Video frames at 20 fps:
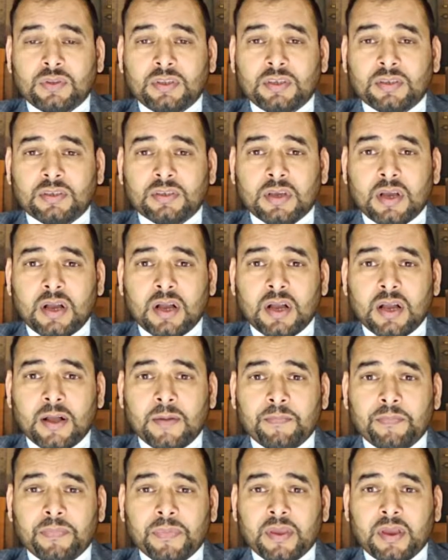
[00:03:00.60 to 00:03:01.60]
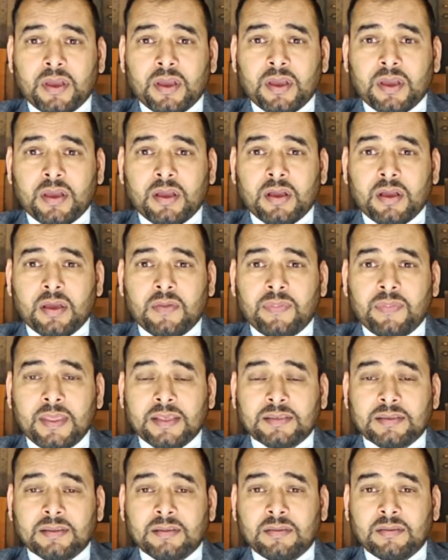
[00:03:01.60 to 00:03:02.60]
these are
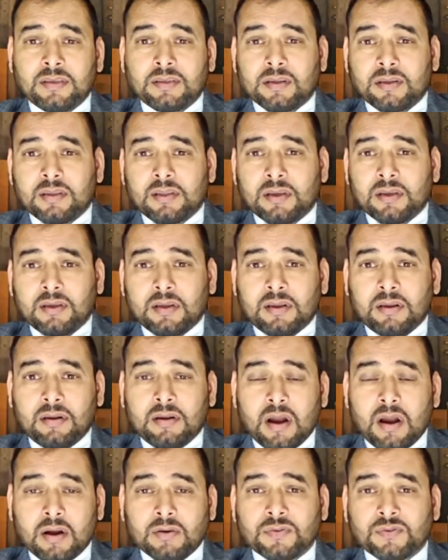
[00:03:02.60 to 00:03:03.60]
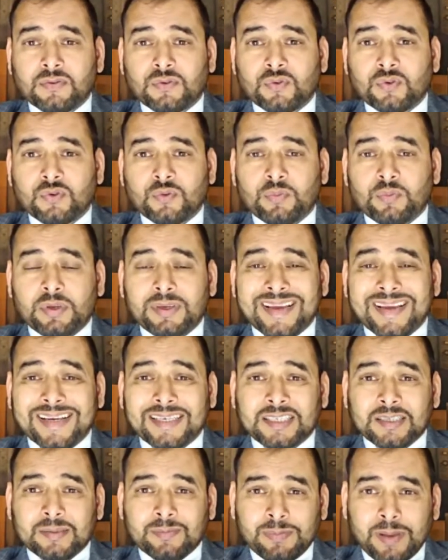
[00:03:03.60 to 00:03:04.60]
the grounds should be
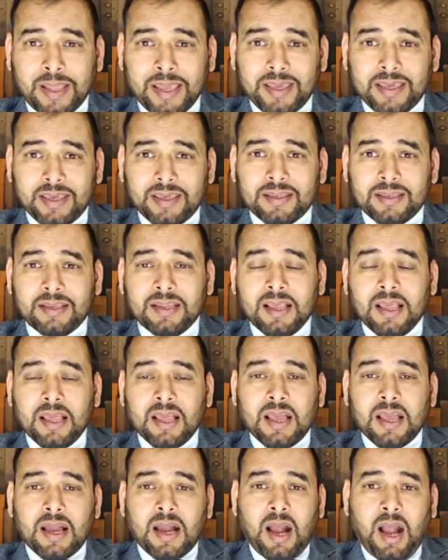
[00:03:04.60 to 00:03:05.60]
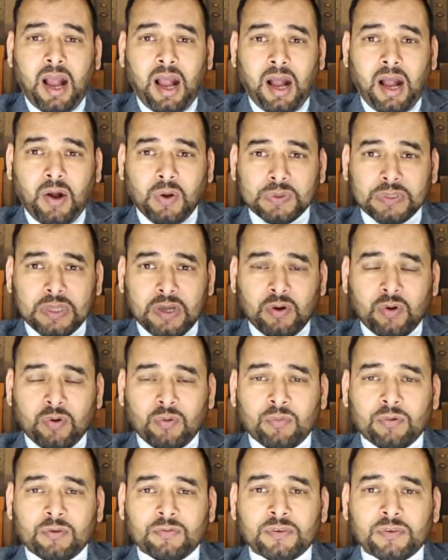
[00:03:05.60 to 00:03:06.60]
explained how the
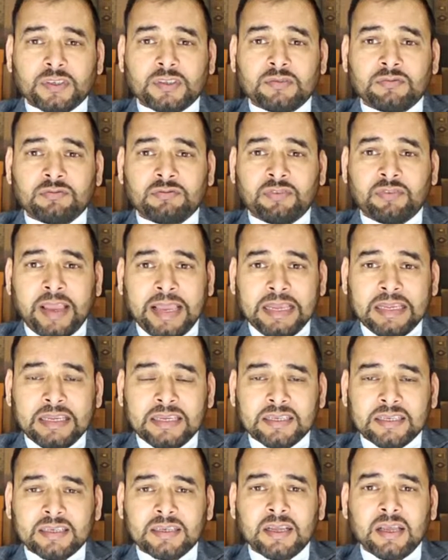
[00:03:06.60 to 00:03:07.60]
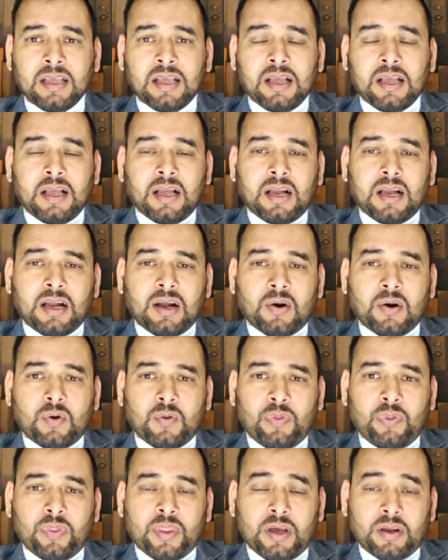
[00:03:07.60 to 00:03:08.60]
Home Office failed
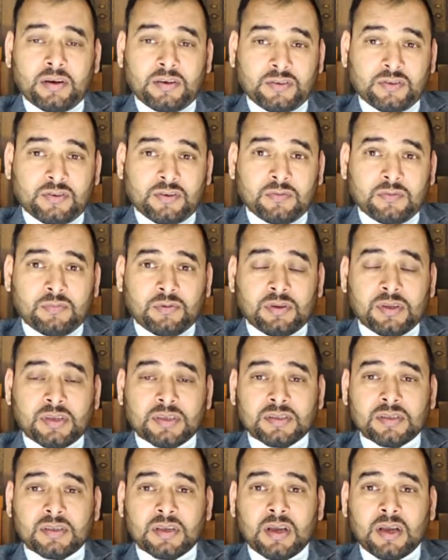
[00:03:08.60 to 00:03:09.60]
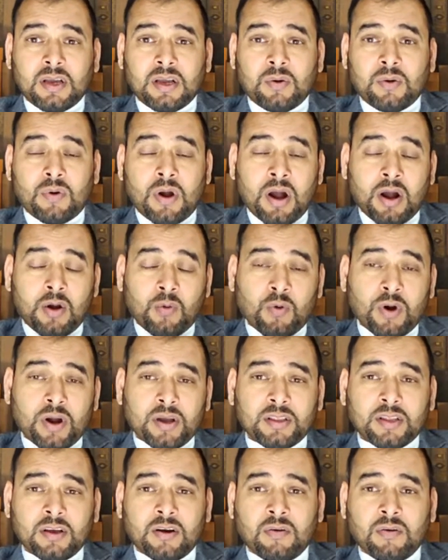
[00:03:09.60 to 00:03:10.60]
on the reasonableness,
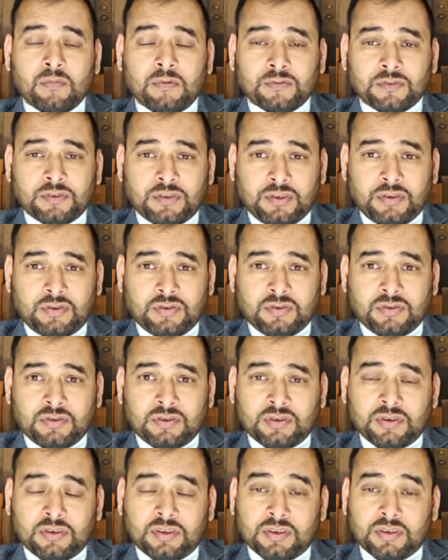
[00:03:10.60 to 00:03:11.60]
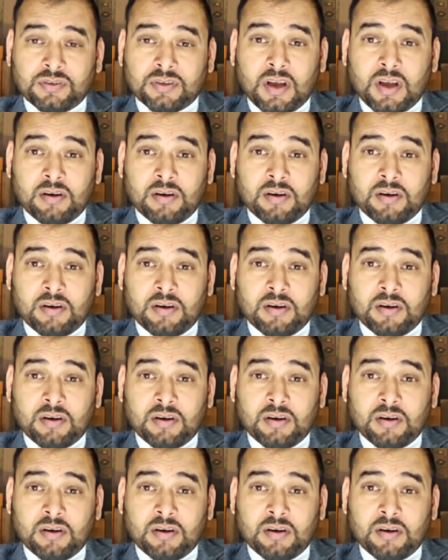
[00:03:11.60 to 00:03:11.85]
why the Home Office decision is